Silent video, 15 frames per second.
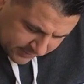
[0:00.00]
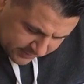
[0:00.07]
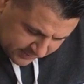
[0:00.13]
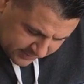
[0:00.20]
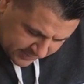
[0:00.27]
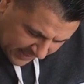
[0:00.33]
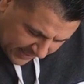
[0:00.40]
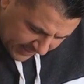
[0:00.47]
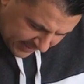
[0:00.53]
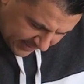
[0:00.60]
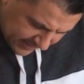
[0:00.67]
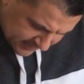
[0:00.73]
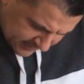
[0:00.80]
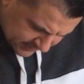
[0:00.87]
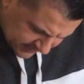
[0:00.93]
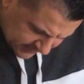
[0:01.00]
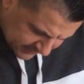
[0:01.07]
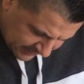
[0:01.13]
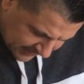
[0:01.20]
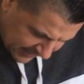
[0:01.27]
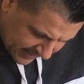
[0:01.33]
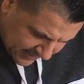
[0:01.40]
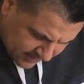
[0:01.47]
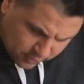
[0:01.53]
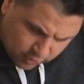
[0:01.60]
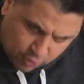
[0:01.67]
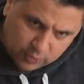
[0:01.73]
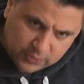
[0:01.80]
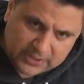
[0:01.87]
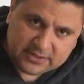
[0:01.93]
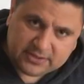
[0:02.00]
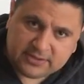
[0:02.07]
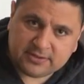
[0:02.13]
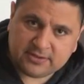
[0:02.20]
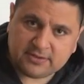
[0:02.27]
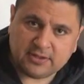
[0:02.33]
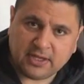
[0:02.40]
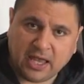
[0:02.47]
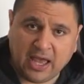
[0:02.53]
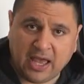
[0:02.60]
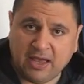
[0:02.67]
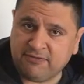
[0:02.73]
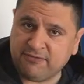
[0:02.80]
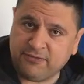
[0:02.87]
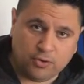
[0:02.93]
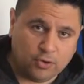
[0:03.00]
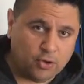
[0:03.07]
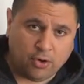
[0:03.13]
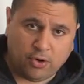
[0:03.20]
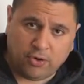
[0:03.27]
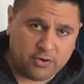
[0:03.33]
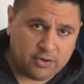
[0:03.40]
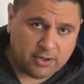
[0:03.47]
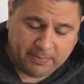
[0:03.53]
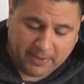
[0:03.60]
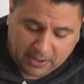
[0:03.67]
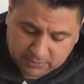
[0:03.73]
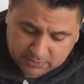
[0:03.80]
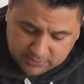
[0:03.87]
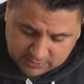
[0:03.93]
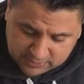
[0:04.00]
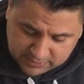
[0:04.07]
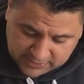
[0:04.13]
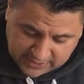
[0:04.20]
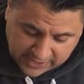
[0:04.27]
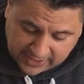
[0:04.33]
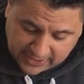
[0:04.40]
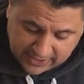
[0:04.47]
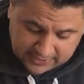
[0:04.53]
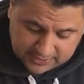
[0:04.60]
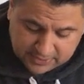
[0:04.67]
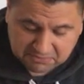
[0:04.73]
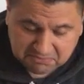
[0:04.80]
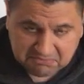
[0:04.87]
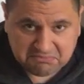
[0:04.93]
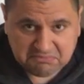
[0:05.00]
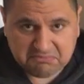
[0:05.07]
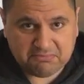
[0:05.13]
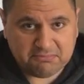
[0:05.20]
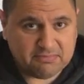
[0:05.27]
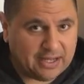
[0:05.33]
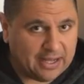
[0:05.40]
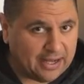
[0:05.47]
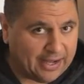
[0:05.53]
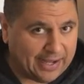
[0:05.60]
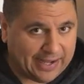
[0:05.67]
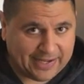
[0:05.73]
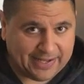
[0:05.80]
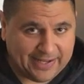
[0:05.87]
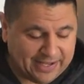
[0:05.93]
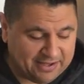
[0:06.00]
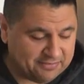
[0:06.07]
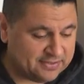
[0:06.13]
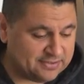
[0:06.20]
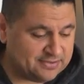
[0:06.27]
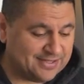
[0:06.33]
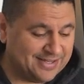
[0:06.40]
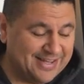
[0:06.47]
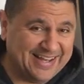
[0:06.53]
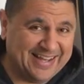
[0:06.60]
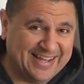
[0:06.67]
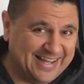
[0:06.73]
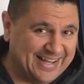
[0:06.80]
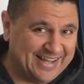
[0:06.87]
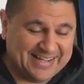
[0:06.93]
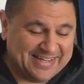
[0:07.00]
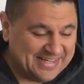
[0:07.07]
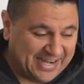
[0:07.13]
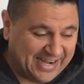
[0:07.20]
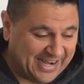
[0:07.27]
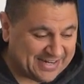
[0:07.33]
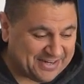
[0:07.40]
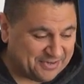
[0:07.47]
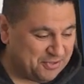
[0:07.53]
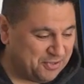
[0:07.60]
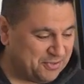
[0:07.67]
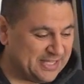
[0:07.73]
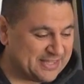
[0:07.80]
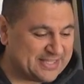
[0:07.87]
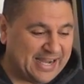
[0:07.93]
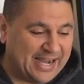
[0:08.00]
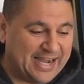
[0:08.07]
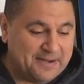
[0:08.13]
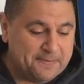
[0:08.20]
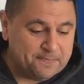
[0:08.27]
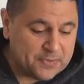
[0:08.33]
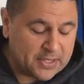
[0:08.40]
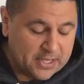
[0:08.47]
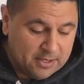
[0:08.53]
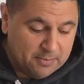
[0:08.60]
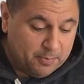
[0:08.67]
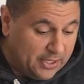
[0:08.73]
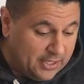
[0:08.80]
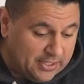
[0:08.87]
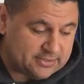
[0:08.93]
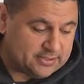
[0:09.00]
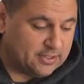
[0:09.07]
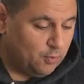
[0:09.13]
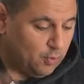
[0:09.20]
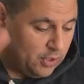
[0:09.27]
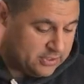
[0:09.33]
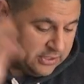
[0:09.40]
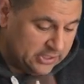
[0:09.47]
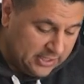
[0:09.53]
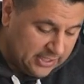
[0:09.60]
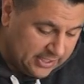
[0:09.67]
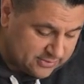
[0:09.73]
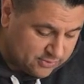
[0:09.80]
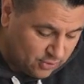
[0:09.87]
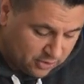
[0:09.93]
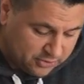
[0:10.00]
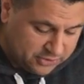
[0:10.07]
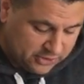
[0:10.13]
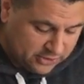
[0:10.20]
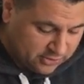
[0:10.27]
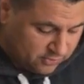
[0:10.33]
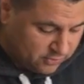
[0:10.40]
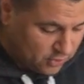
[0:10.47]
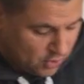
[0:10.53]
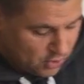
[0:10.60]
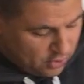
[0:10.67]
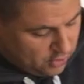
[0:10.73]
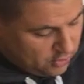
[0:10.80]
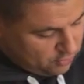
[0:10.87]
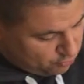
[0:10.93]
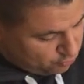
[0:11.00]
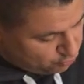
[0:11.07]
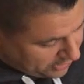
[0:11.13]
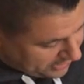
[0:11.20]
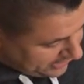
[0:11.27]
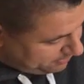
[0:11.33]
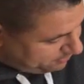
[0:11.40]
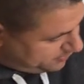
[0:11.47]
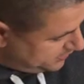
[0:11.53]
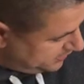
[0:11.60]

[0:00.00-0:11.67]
Dan Langlois. Have you heard about Dan? I haven't. I don't know that guy. But what he has done here, ramp